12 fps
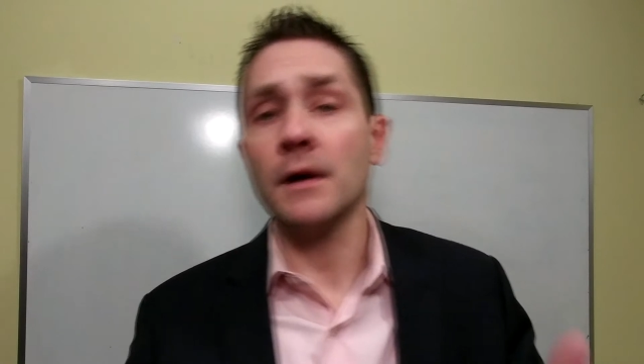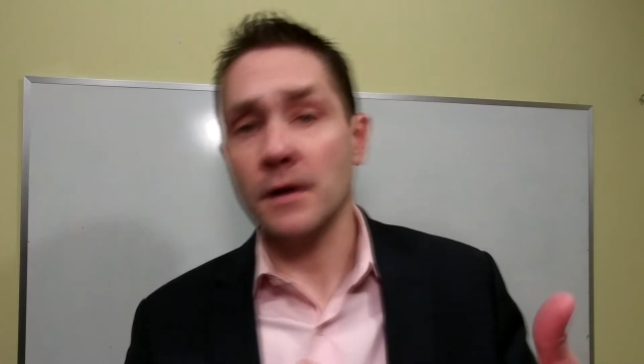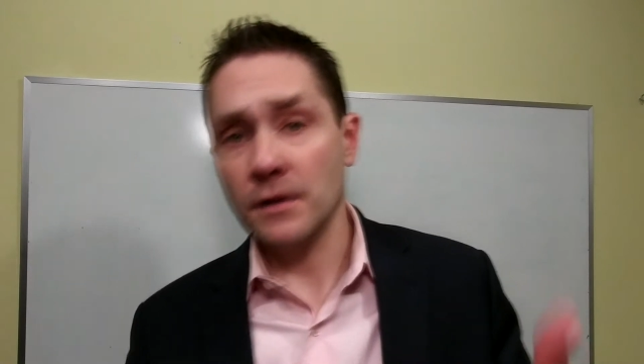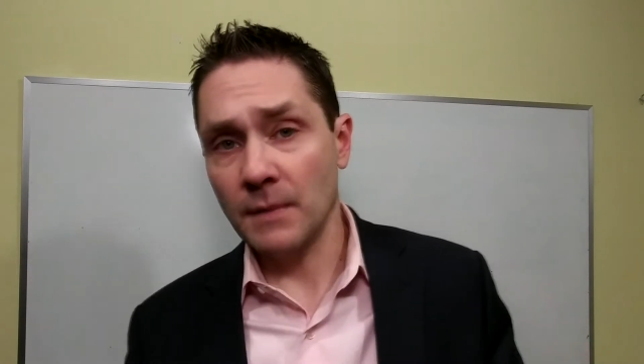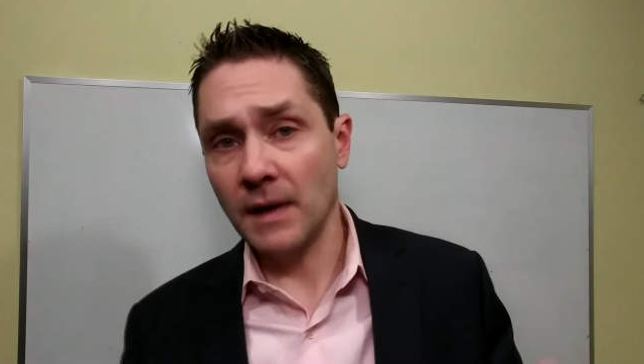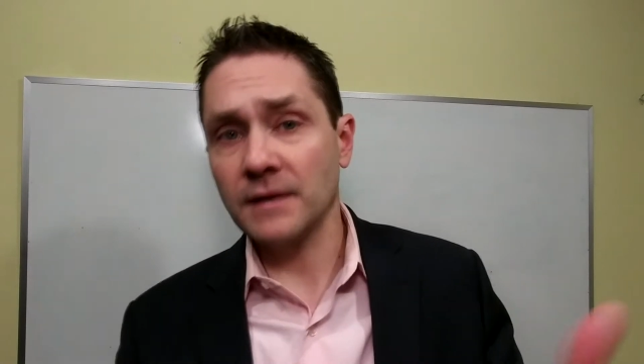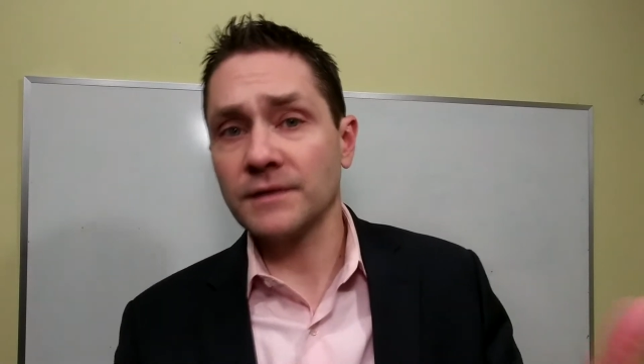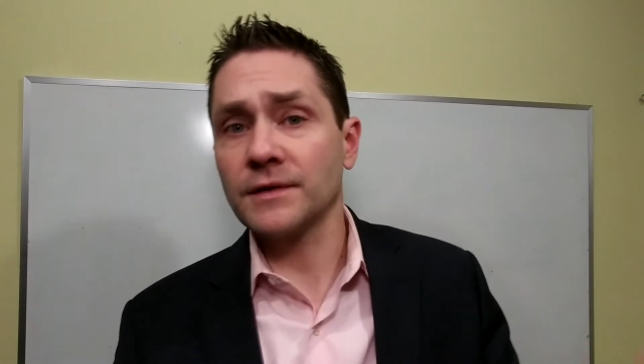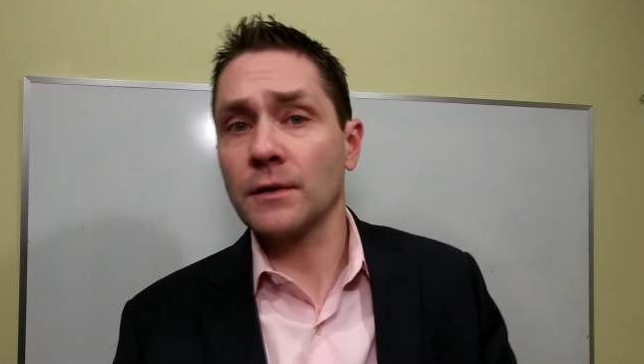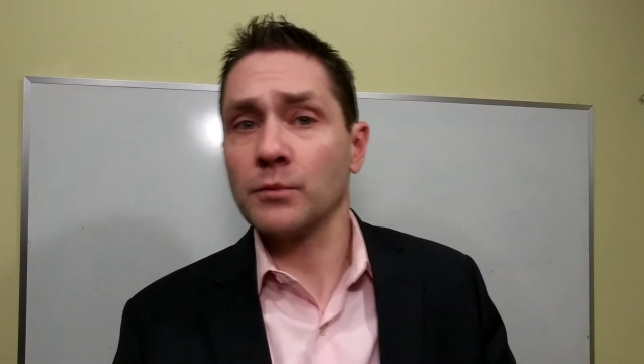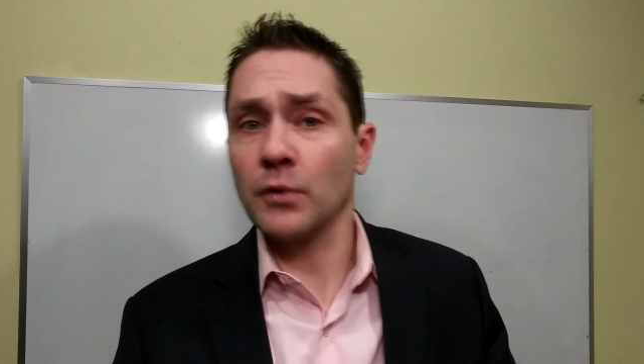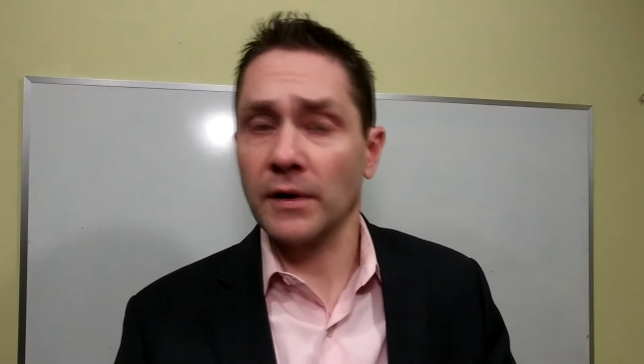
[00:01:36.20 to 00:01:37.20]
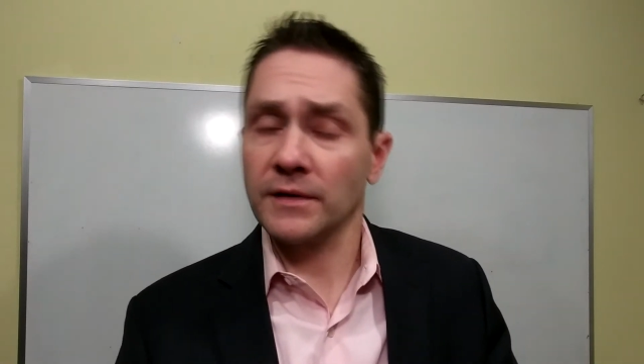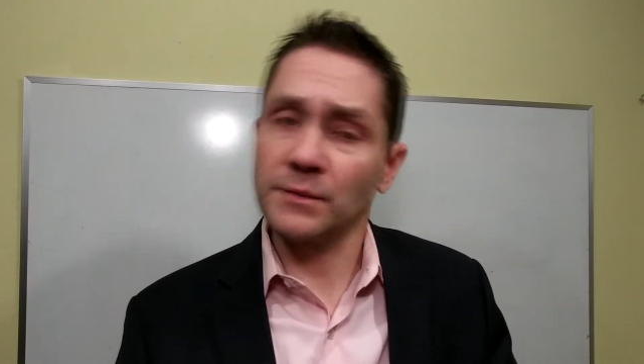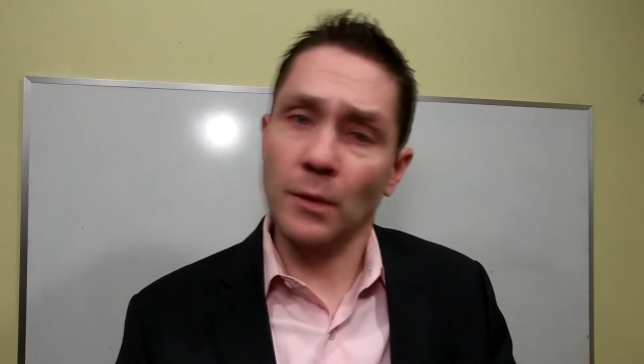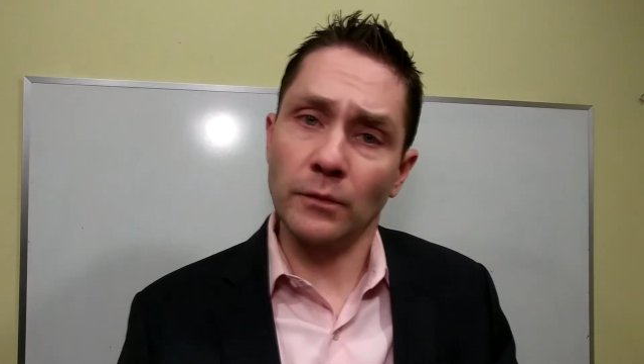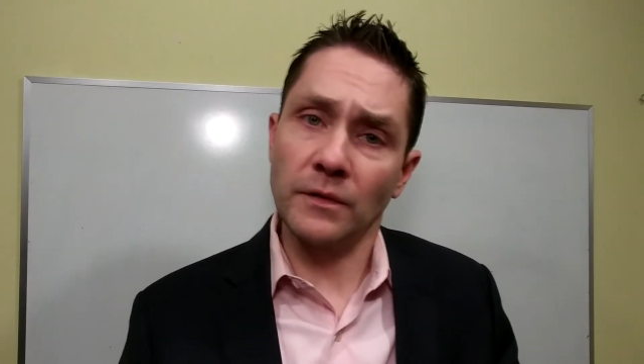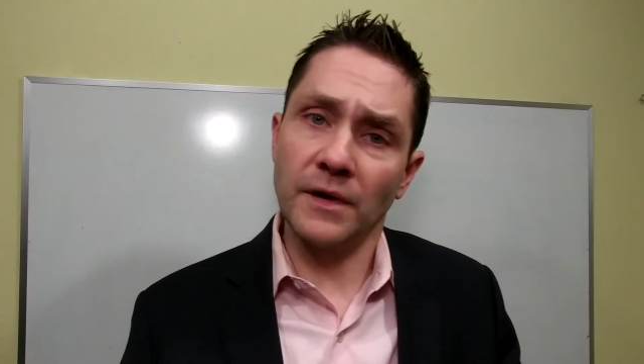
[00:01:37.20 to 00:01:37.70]
you might consider putting a
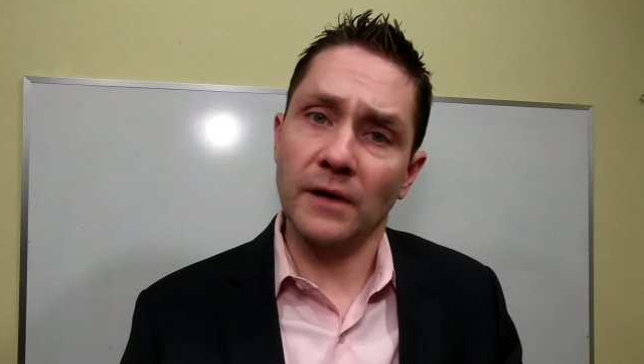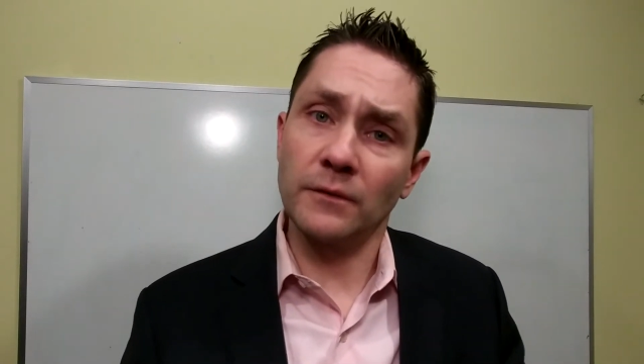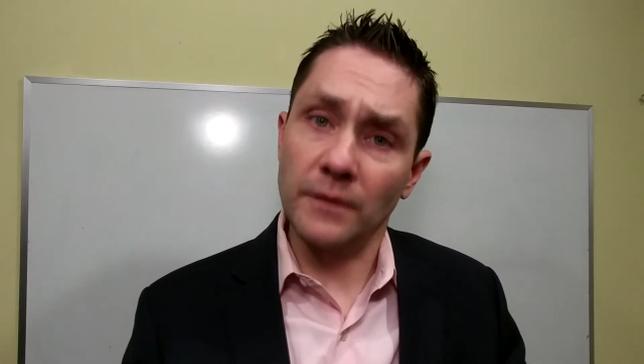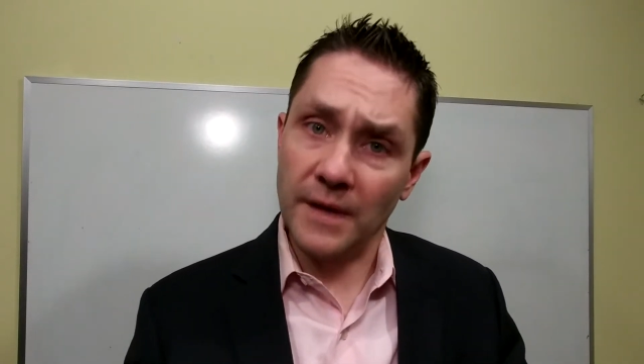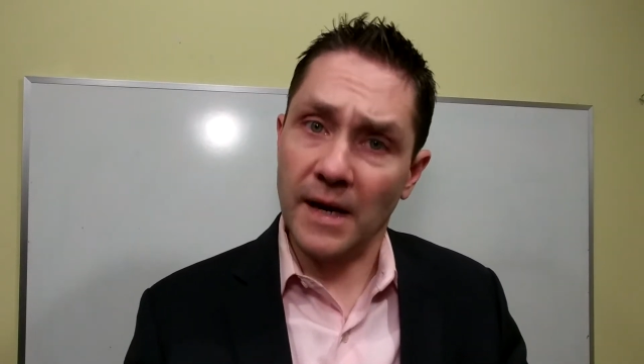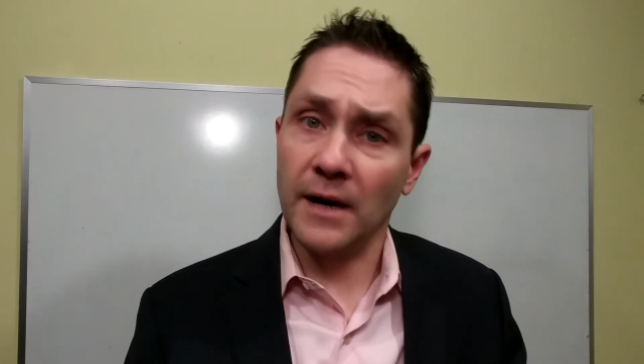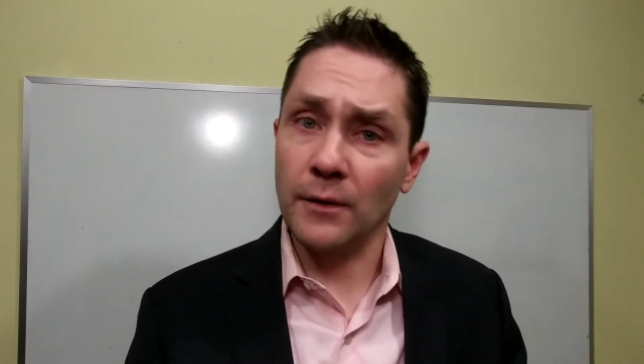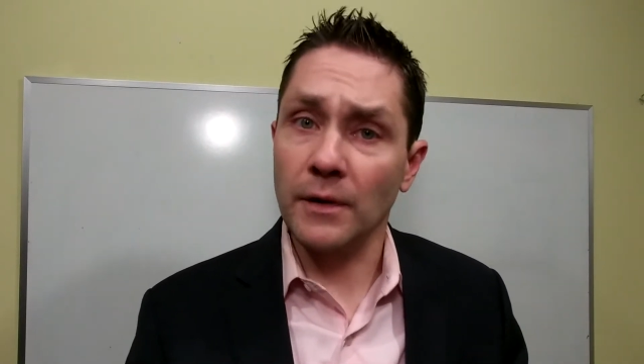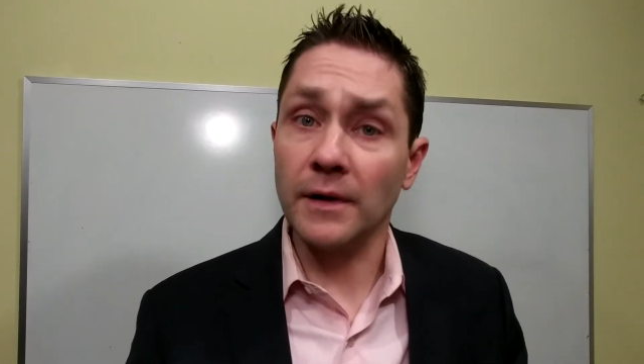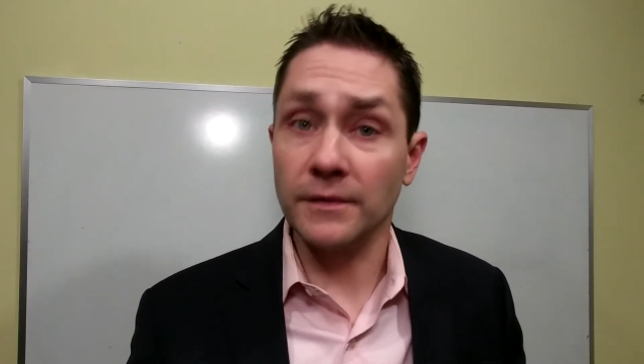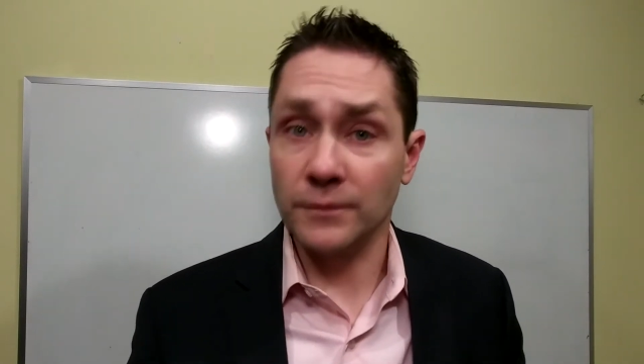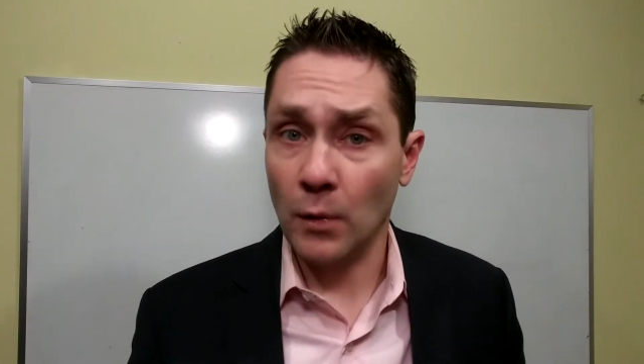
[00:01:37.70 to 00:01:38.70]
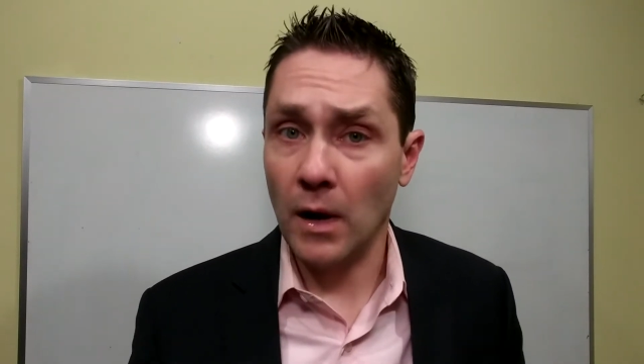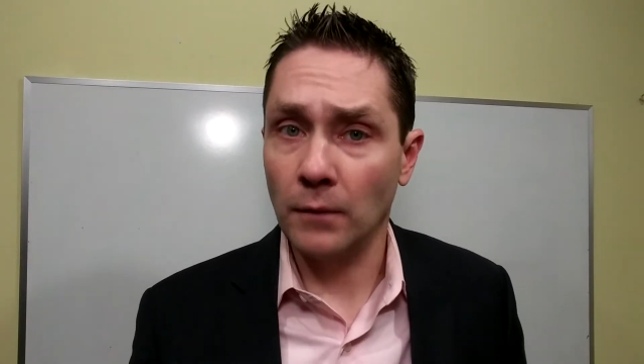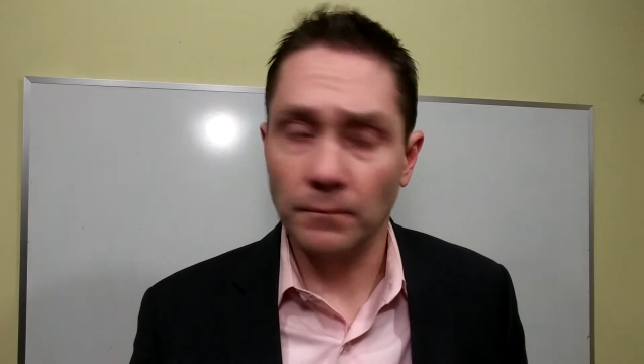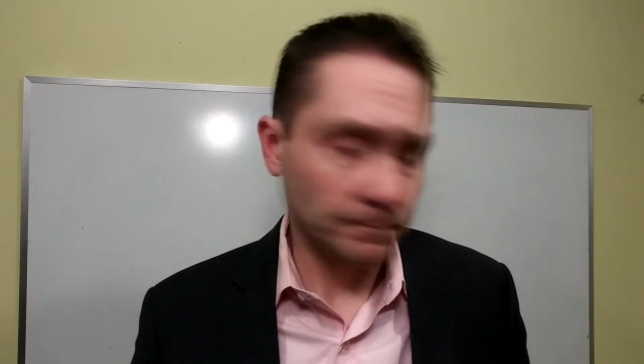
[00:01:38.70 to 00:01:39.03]
smoke detector in that area as well.